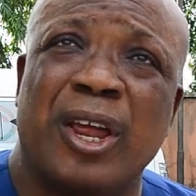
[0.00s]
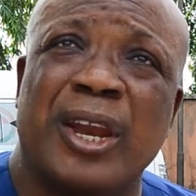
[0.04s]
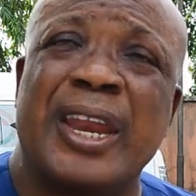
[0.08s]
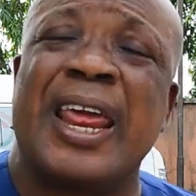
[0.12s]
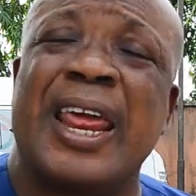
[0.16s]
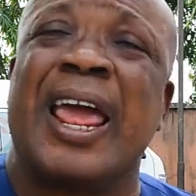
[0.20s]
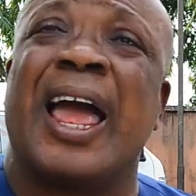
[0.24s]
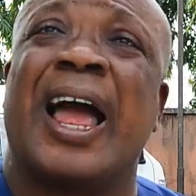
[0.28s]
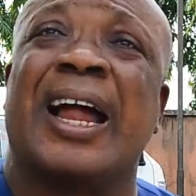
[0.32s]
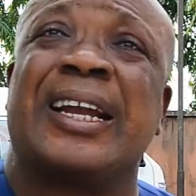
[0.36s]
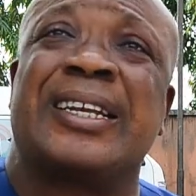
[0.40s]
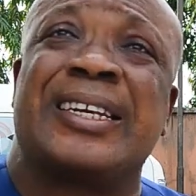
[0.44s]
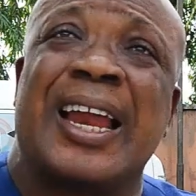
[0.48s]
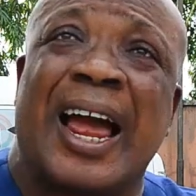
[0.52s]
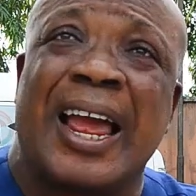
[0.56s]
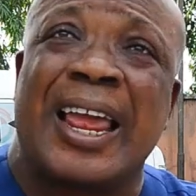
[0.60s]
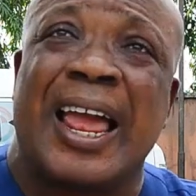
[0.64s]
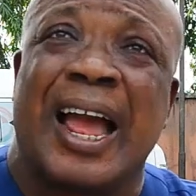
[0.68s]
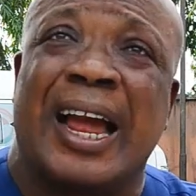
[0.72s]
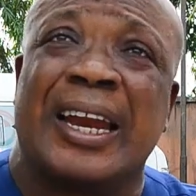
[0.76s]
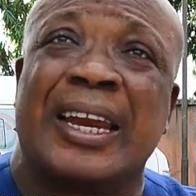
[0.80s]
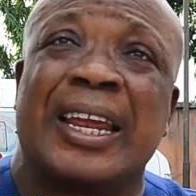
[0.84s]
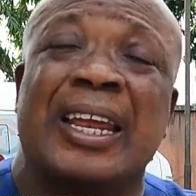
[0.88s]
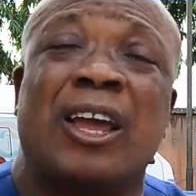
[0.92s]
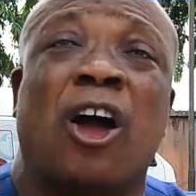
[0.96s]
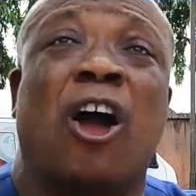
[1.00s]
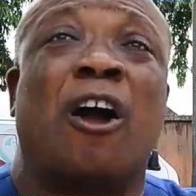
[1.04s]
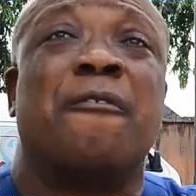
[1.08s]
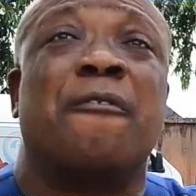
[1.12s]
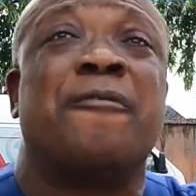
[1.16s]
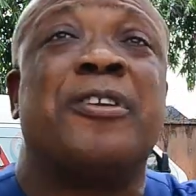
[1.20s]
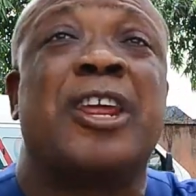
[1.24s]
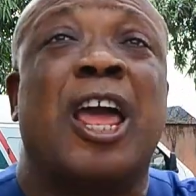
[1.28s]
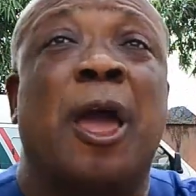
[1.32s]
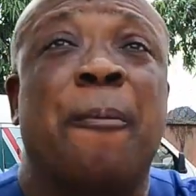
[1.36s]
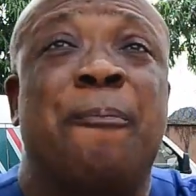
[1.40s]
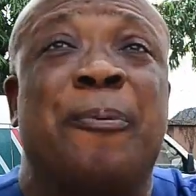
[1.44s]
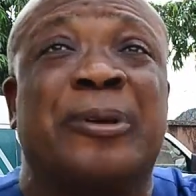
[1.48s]
They are tired of
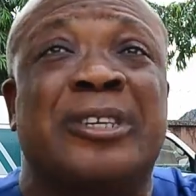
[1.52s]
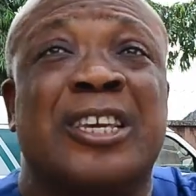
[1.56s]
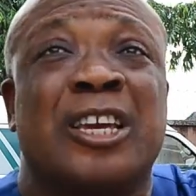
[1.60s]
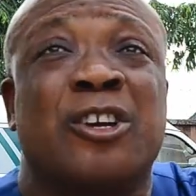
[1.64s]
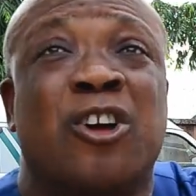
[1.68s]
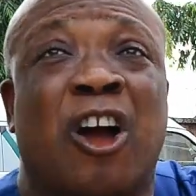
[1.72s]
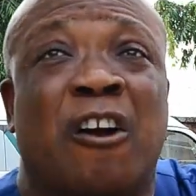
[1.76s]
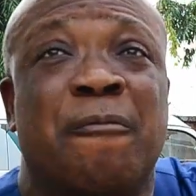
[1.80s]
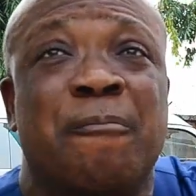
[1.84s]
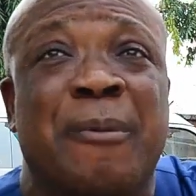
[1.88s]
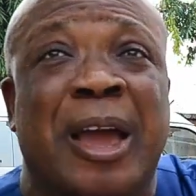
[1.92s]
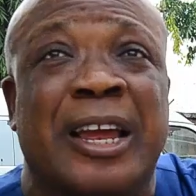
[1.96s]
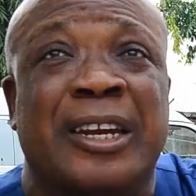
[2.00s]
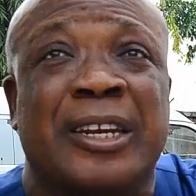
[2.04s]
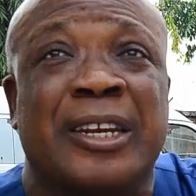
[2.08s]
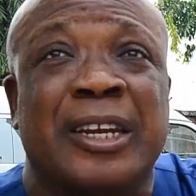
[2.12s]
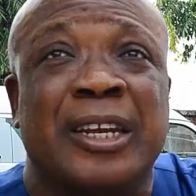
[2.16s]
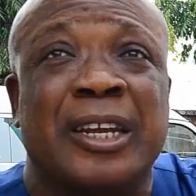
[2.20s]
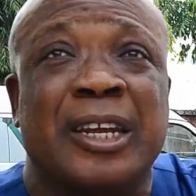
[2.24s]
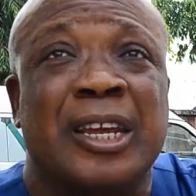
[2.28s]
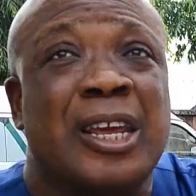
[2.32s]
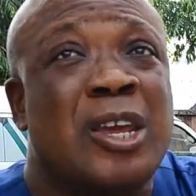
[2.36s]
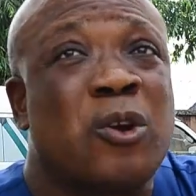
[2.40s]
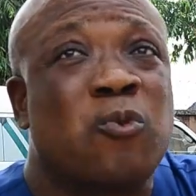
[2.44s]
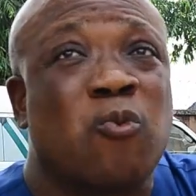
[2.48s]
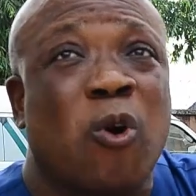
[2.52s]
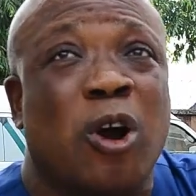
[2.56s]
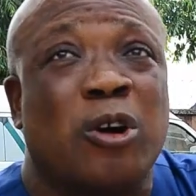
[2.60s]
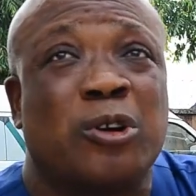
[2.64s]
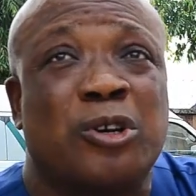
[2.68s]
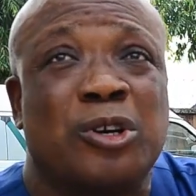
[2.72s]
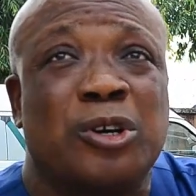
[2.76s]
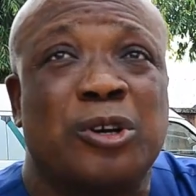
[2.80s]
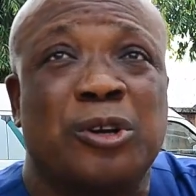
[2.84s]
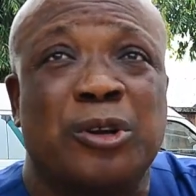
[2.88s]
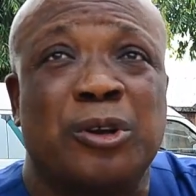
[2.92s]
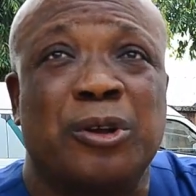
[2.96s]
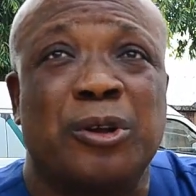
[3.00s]
the APC government, in quote.